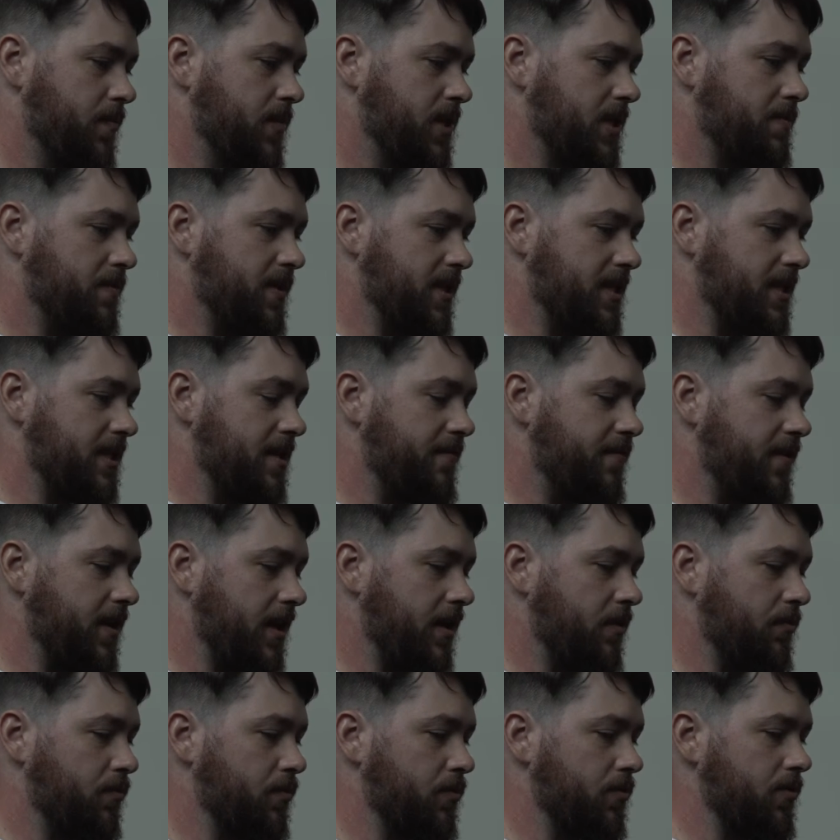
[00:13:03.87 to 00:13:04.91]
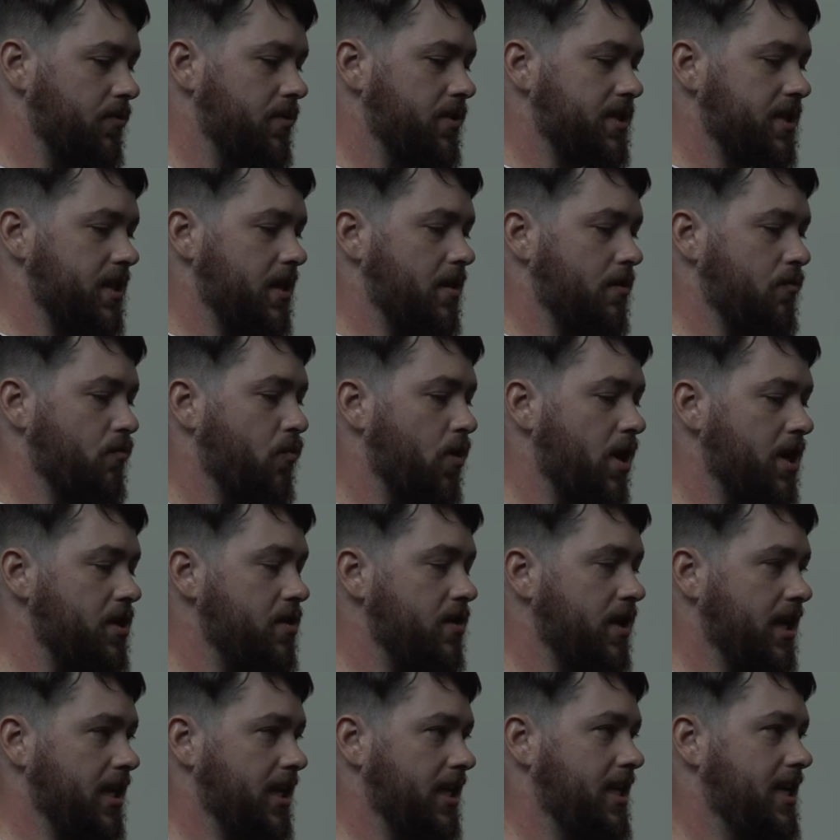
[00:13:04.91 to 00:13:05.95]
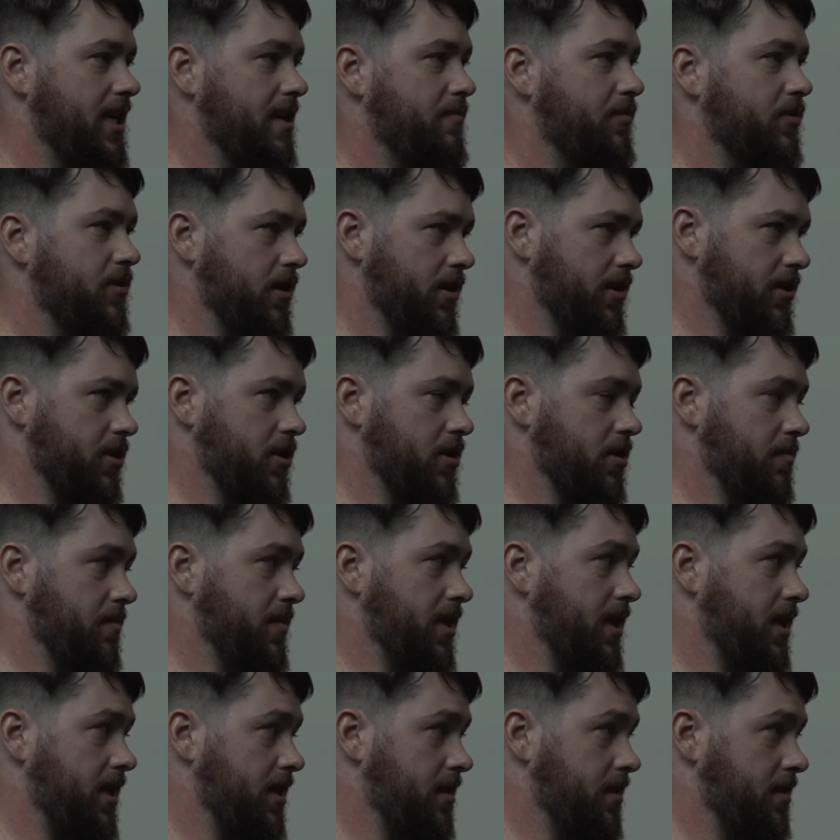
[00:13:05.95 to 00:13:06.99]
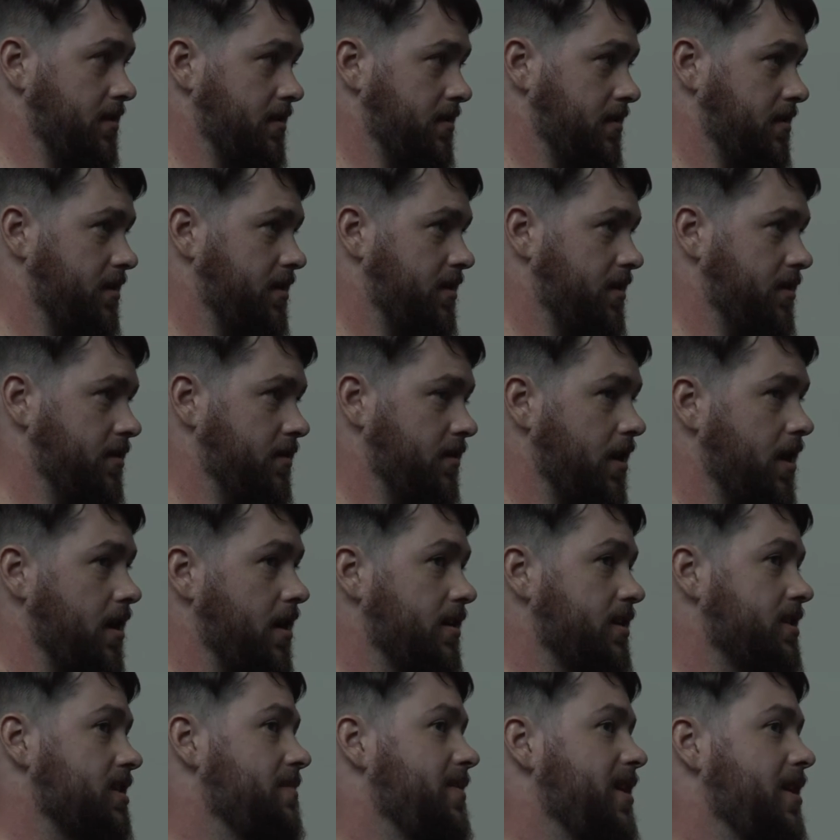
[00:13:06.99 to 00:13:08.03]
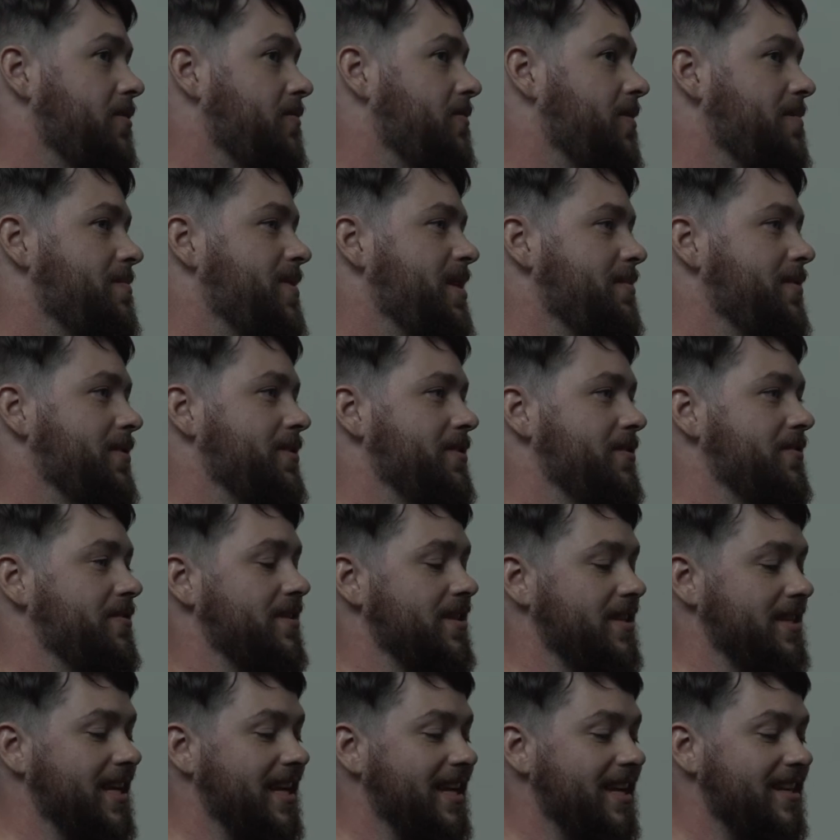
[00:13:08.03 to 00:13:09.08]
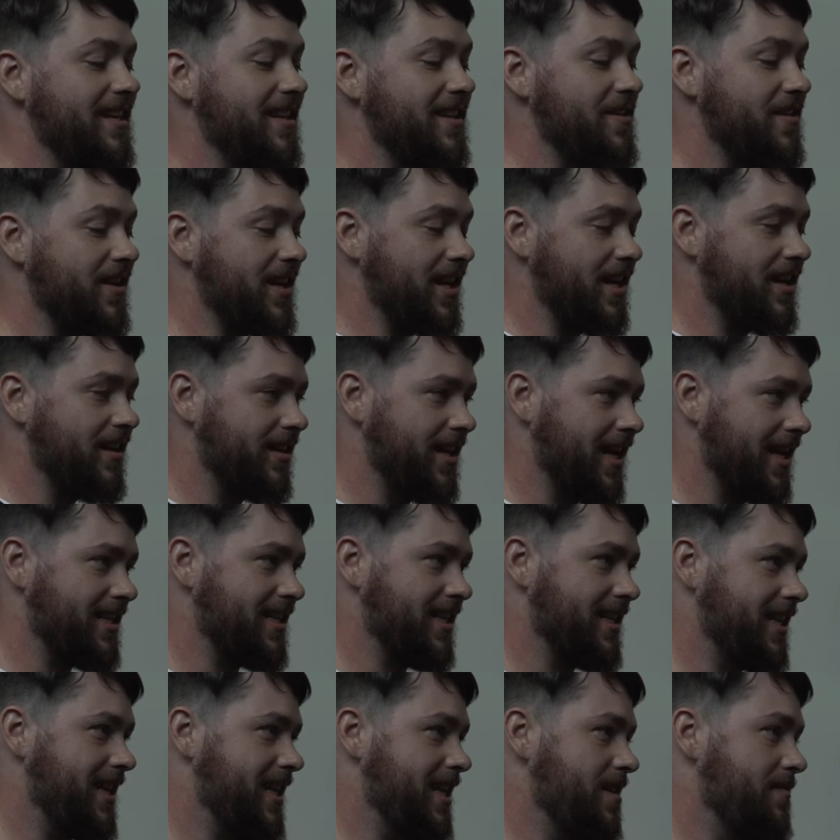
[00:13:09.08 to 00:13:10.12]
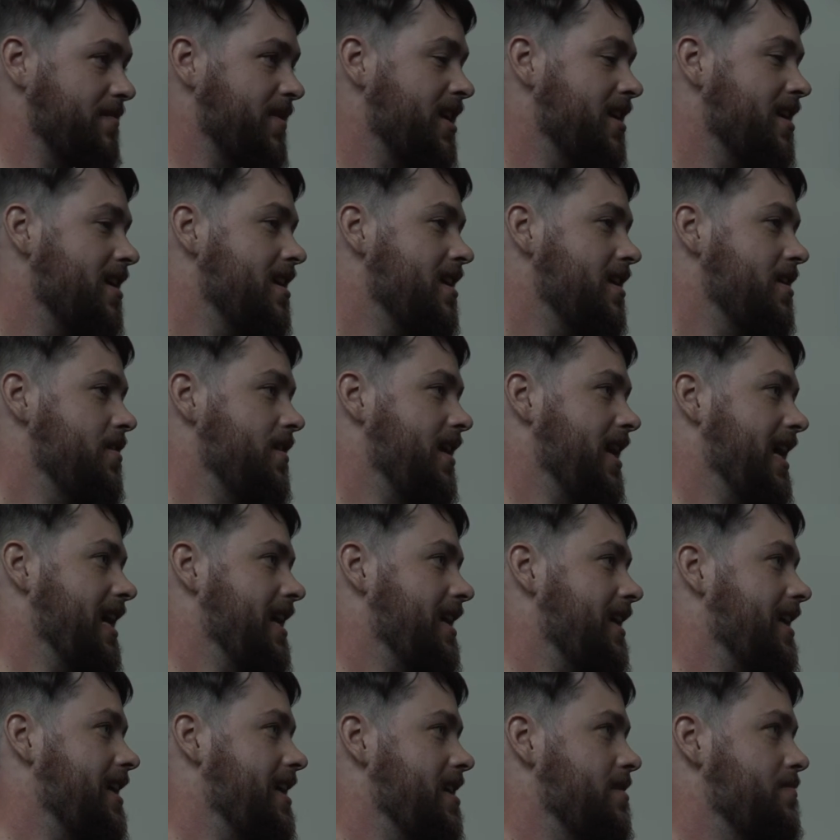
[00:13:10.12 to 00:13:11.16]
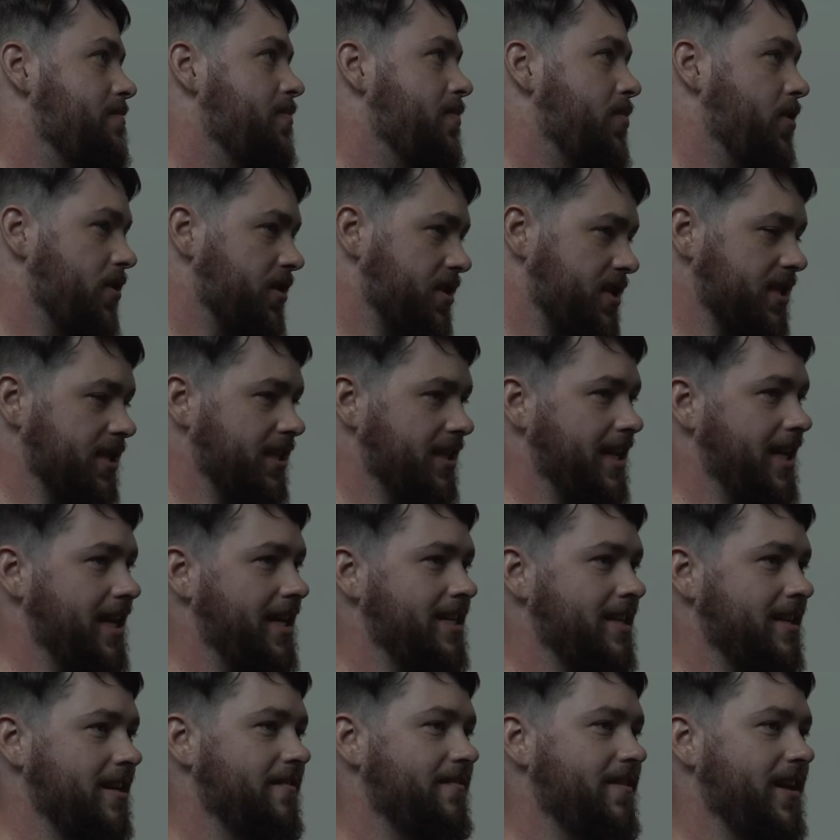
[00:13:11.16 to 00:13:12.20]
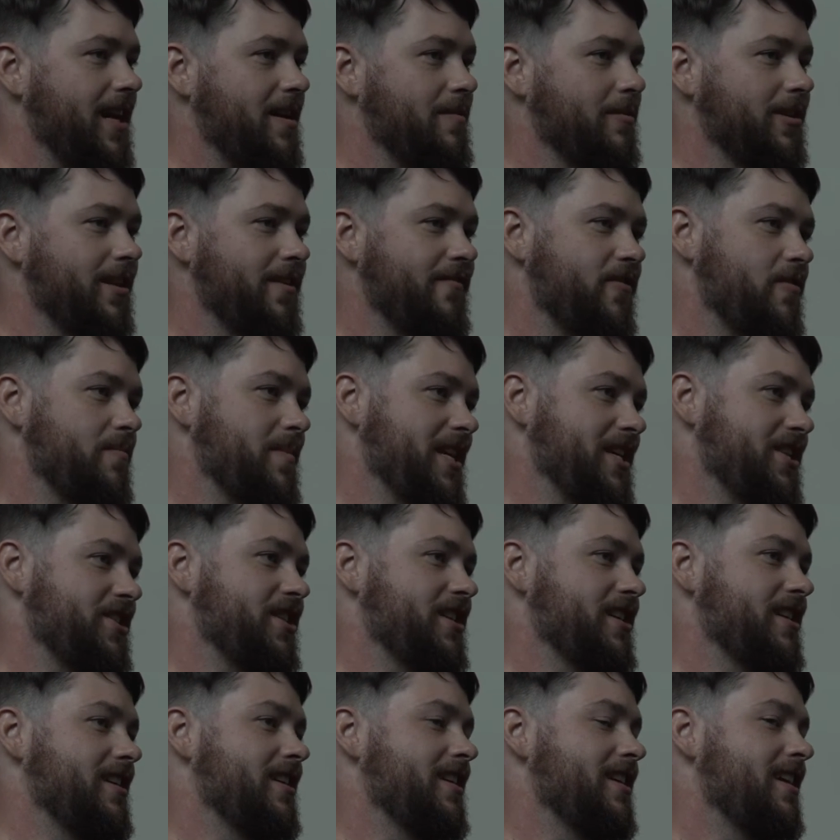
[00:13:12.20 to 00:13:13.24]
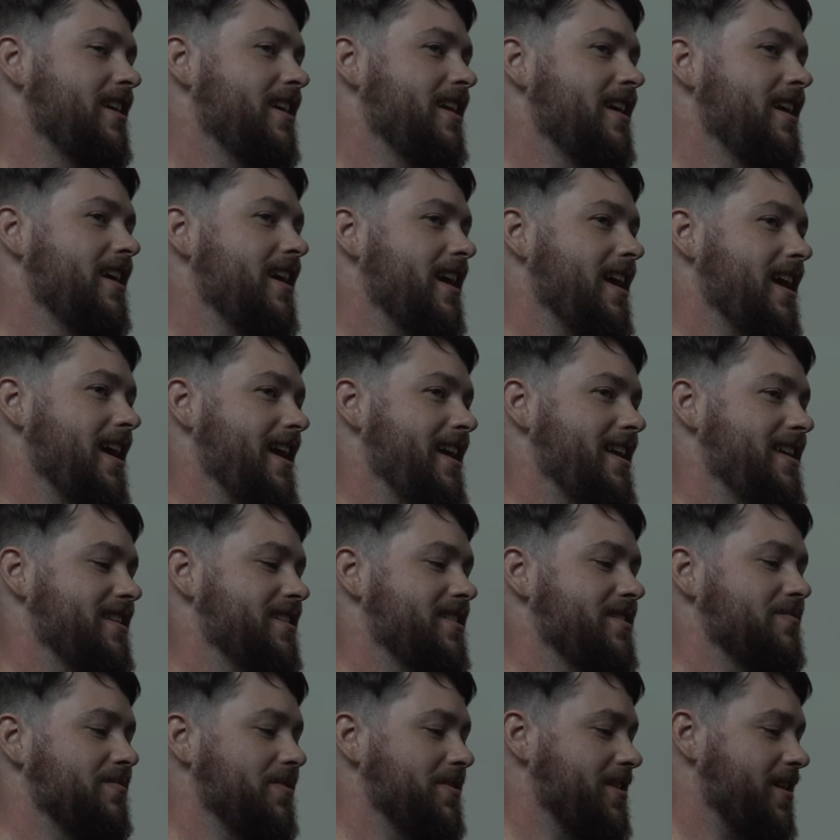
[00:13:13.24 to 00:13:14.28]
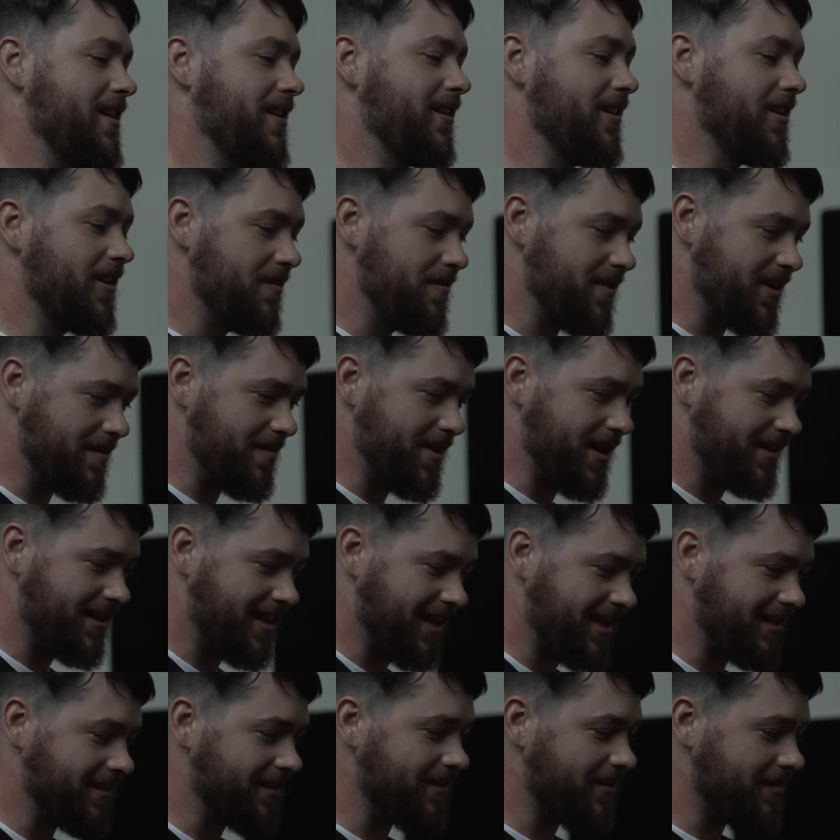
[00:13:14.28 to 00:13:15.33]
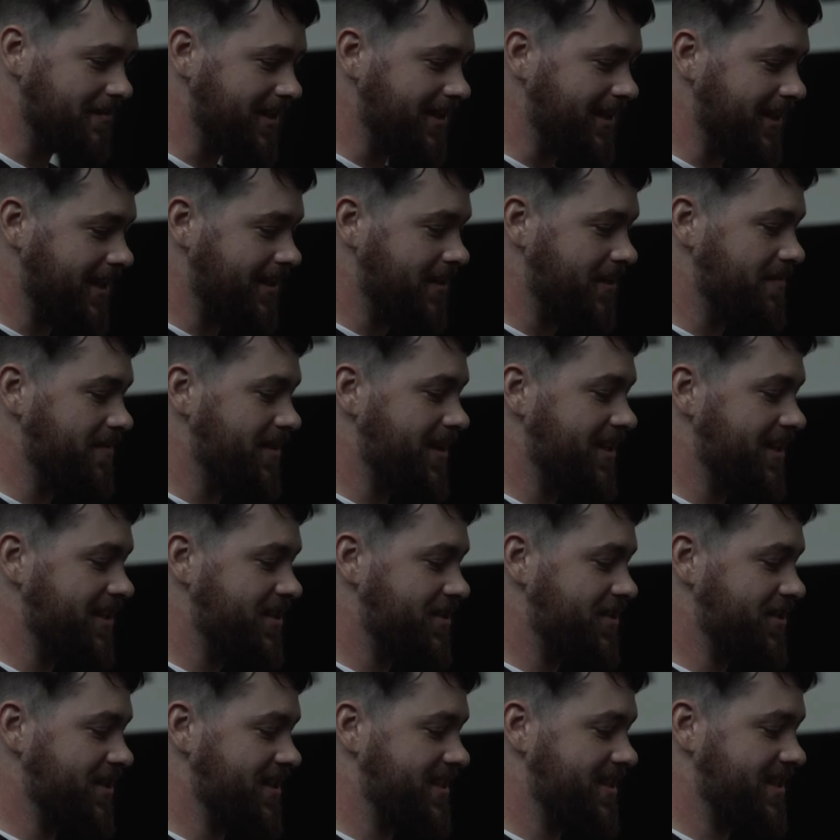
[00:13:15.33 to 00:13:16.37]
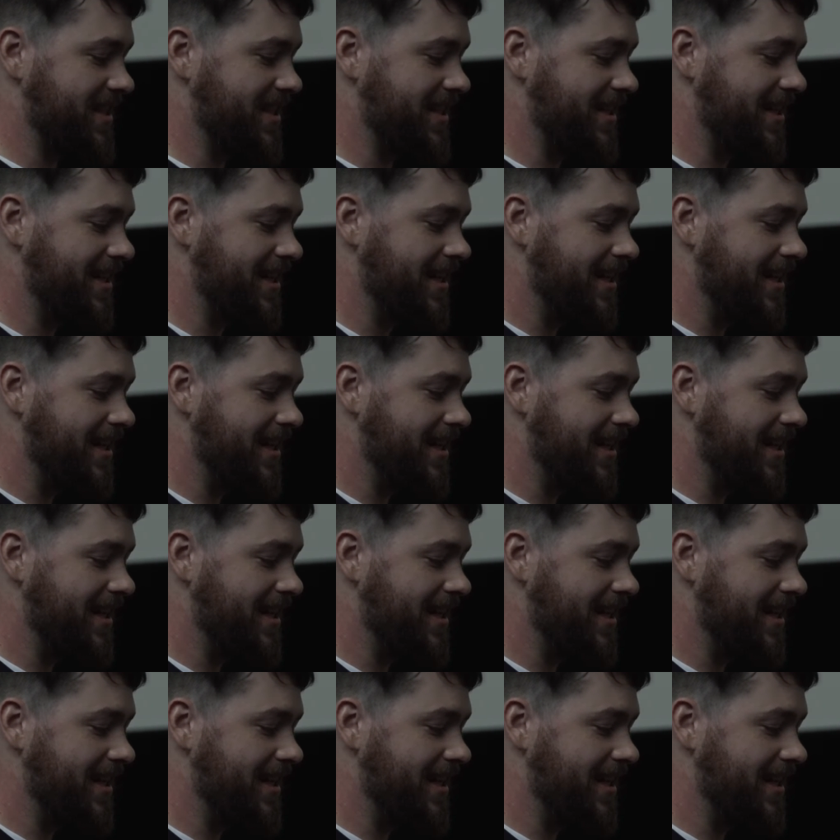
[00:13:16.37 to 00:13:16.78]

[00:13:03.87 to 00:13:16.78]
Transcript: specific rules on what you can keep long term in your logs about what people do, the data that you can collect and keep. You can't keep personally identifiable information. And we'll talk a little bit about that a little bit later, but it's just